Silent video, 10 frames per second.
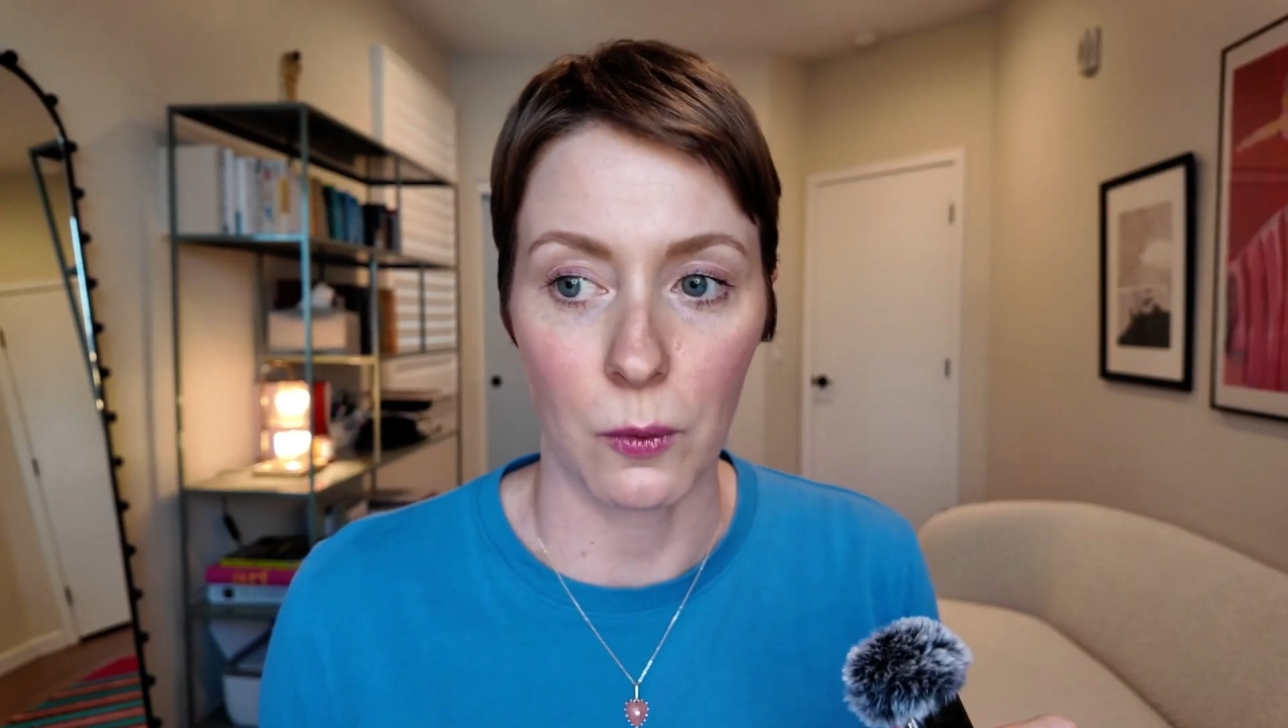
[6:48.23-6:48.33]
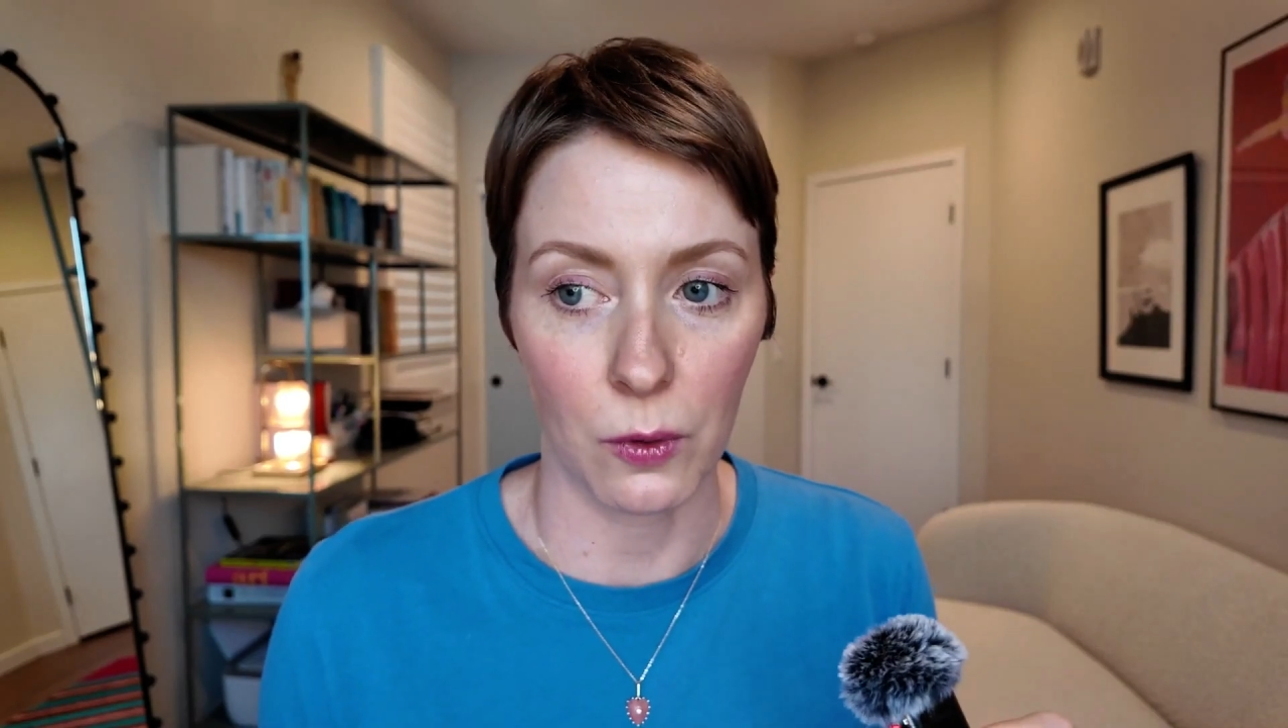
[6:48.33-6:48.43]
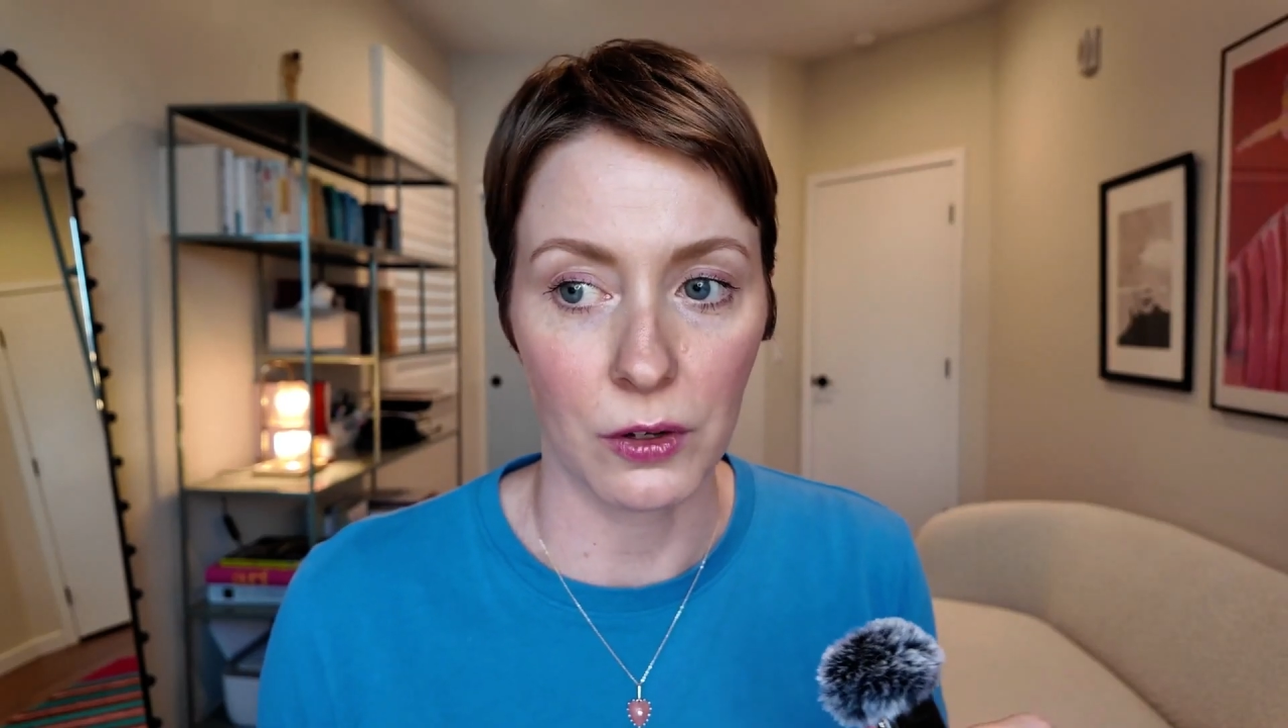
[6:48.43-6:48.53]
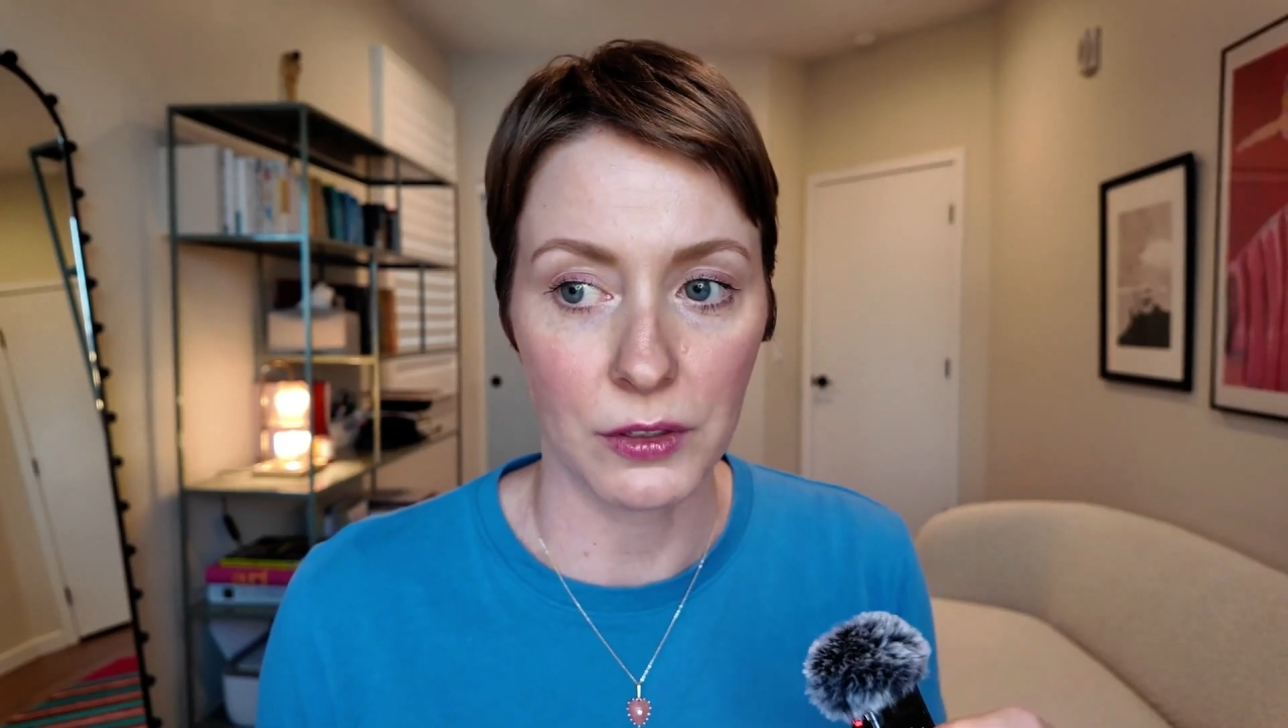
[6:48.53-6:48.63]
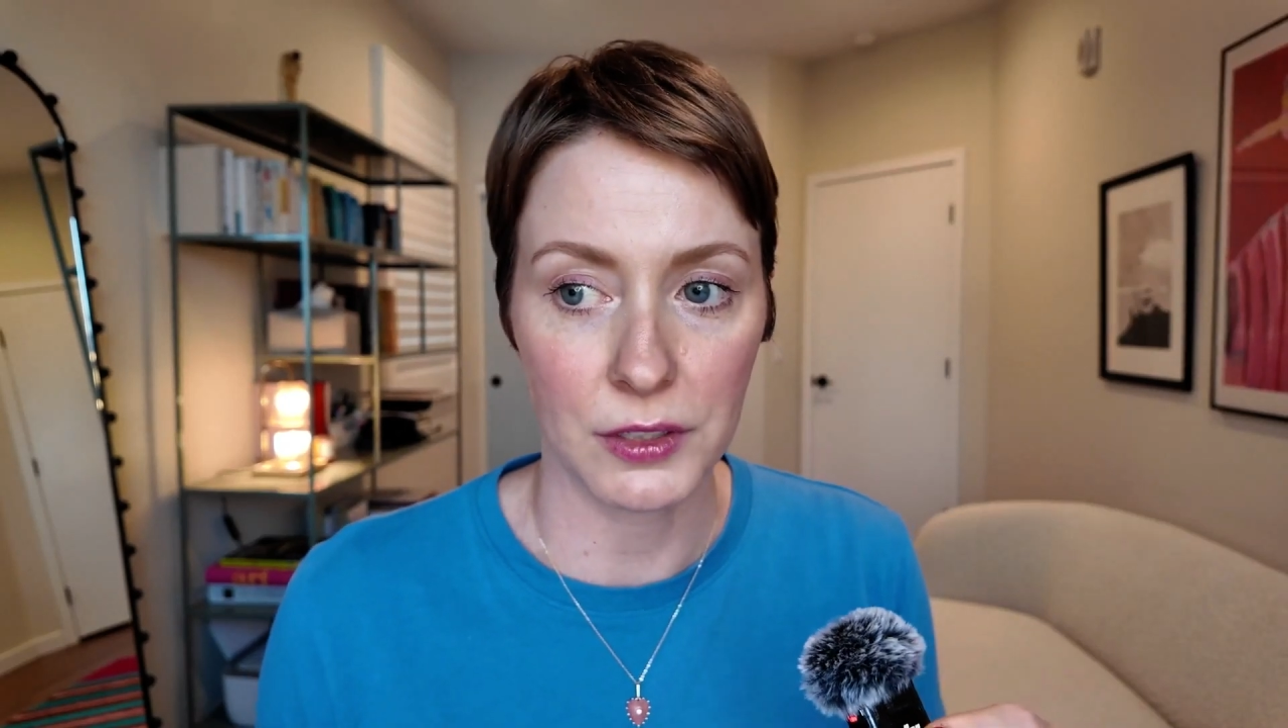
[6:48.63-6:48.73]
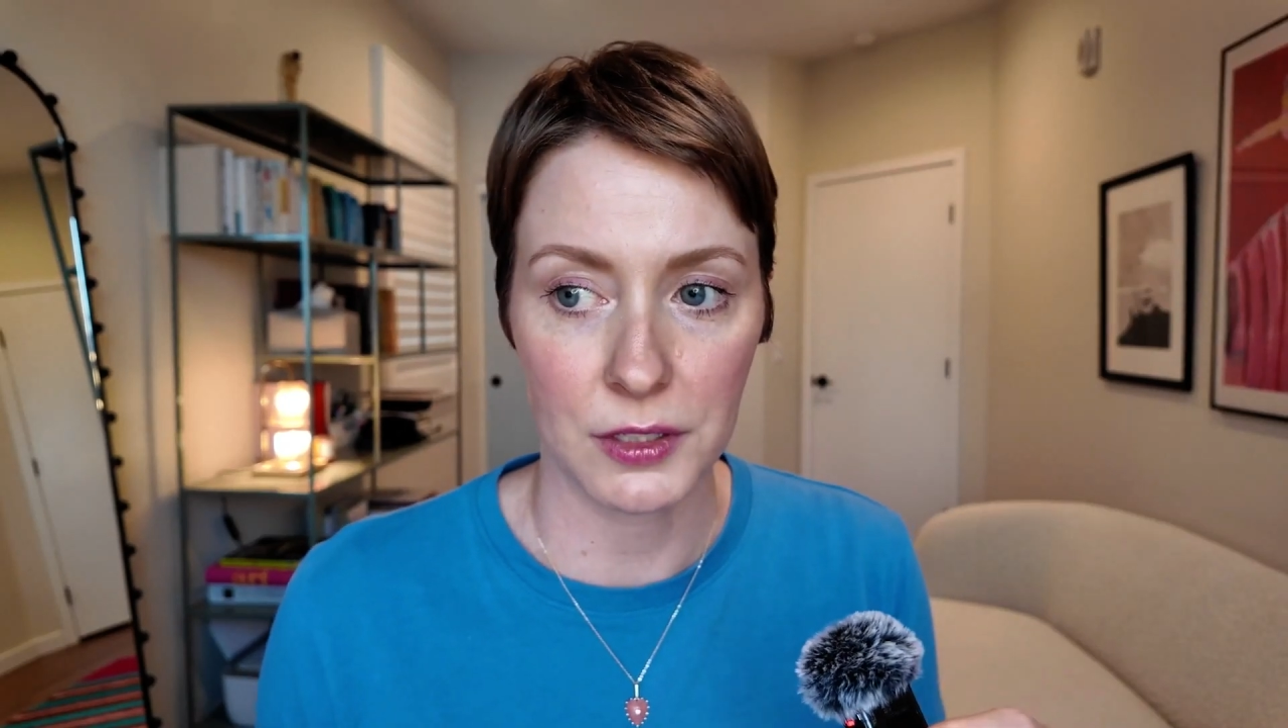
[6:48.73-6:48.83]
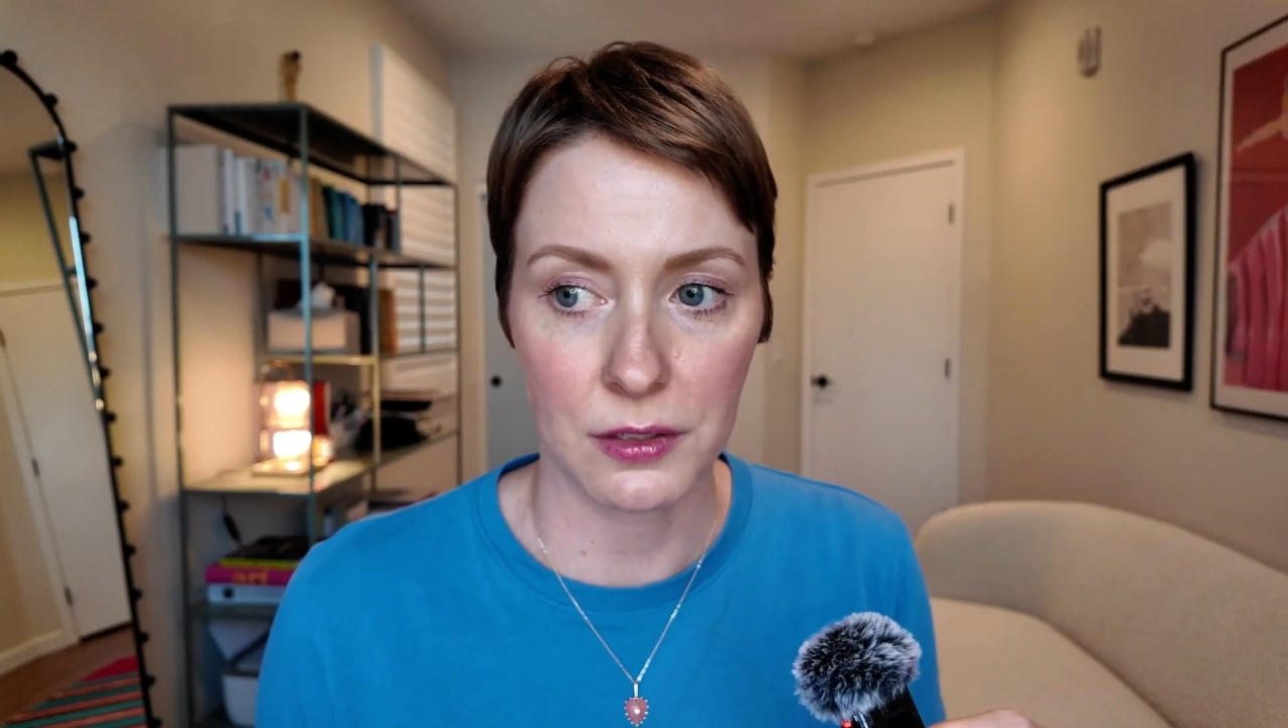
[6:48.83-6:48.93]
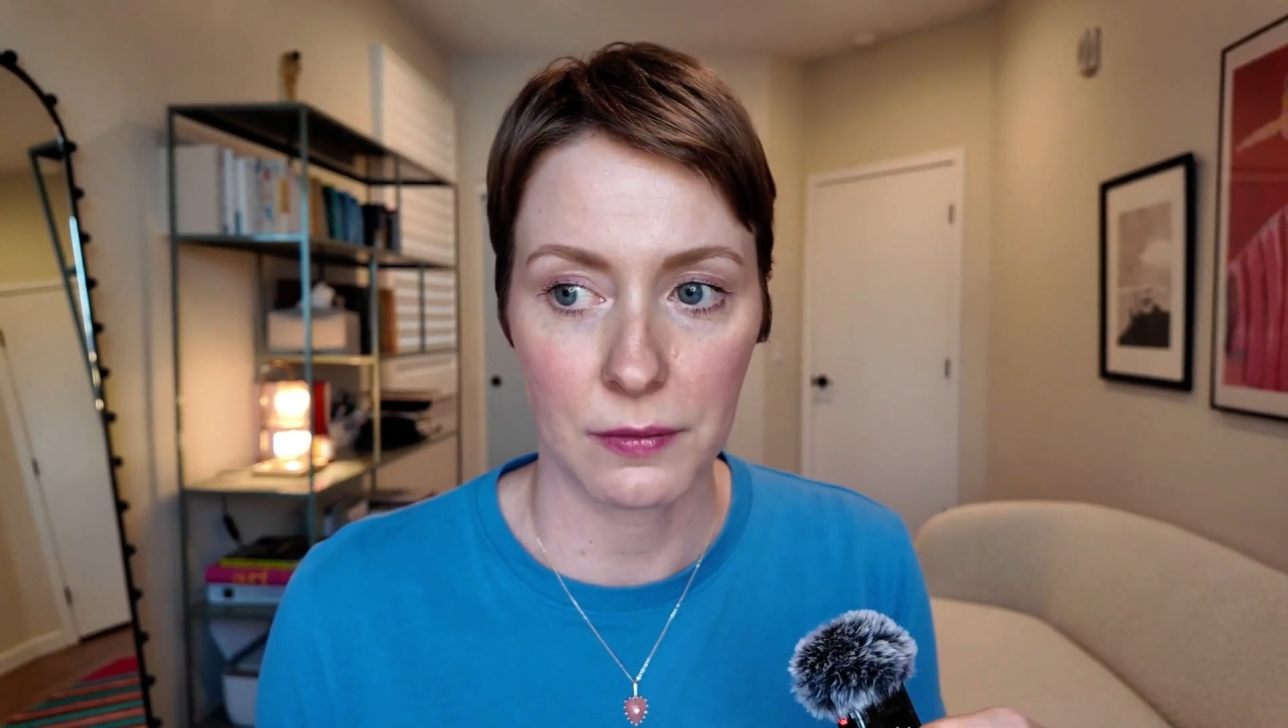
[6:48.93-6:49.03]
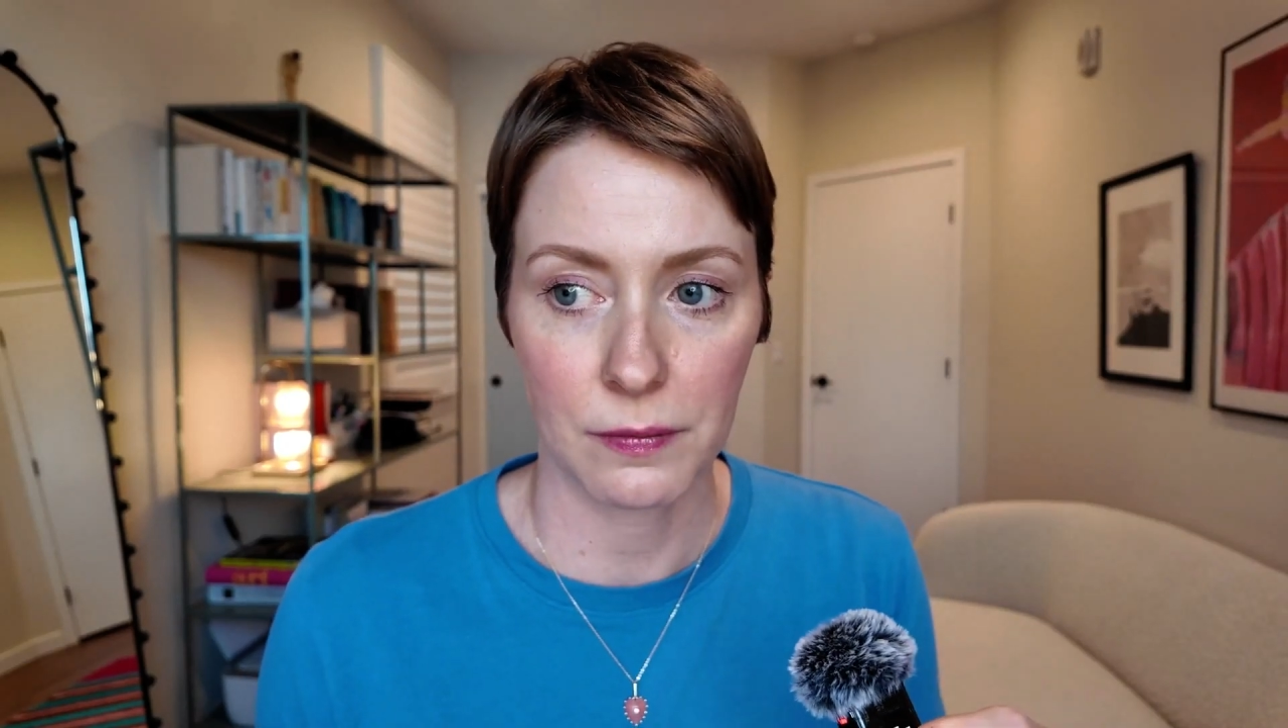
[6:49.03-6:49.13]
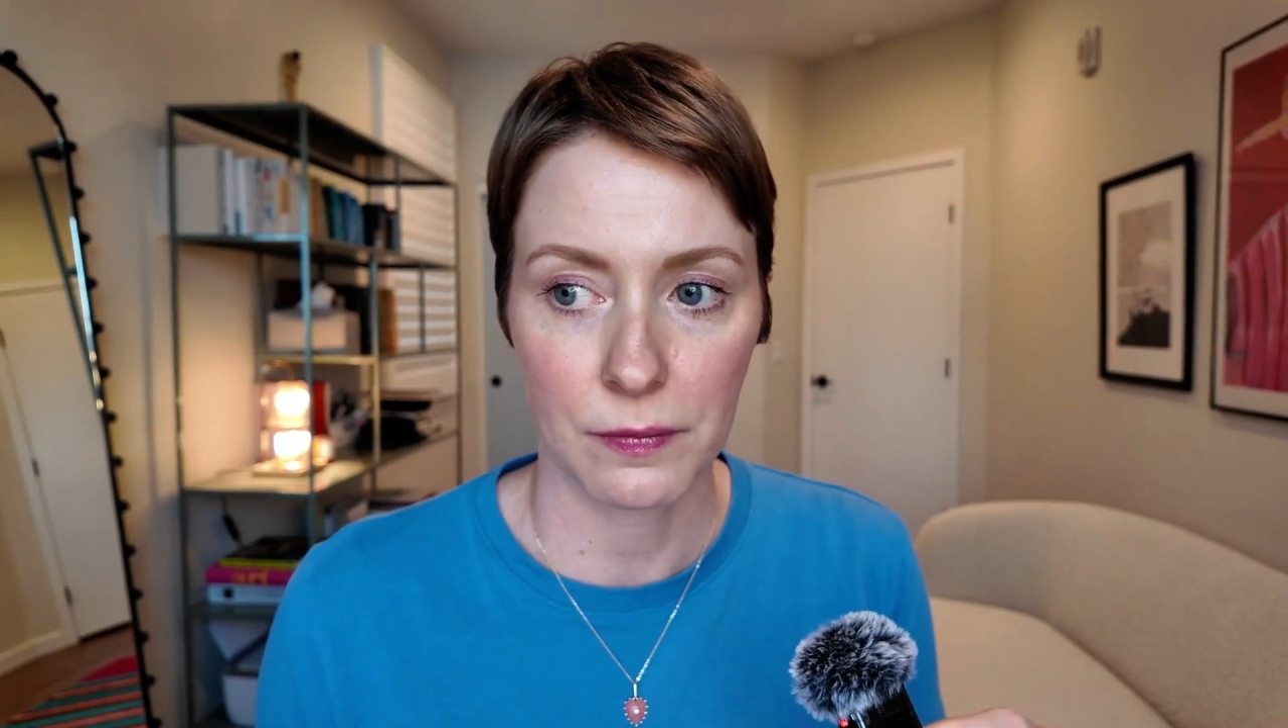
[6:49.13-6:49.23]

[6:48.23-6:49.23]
worlds.